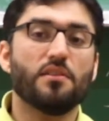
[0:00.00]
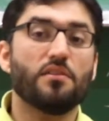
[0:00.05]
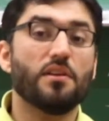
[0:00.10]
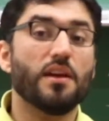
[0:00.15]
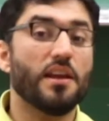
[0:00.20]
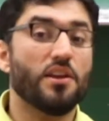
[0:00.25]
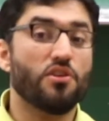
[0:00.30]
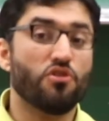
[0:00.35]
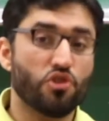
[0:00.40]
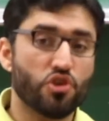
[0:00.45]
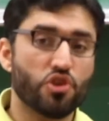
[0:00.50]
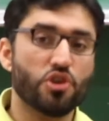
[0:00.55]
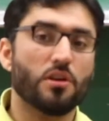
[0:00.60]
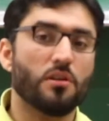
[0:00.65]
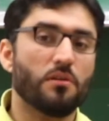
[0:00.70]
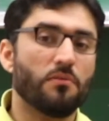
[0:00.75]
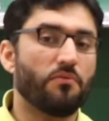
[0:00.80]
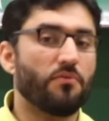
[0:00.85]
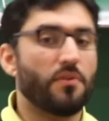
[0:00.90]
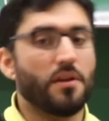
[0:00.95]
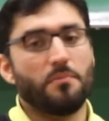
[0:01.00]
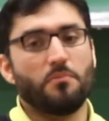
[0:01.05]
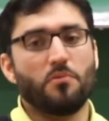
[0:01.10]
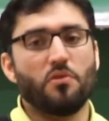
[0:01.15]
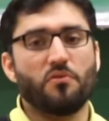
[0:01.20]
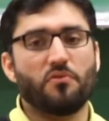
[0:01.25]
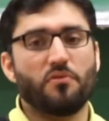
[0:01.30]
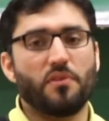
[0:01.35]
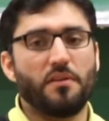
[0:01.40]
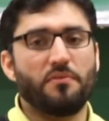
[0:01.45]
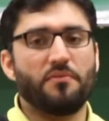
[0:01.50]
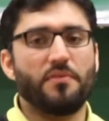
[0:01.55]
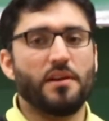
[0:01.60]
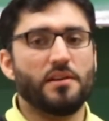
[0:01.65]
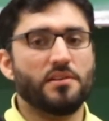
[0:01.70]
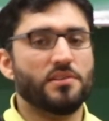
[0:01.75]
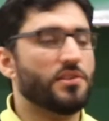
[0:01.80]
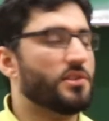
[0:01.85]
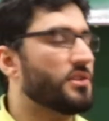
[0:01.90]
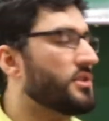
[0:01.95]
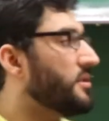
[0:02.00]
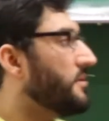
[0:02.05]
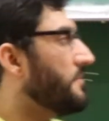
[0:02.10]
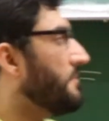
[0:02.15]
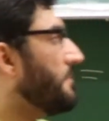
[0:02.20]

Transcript: inertial frame of reference.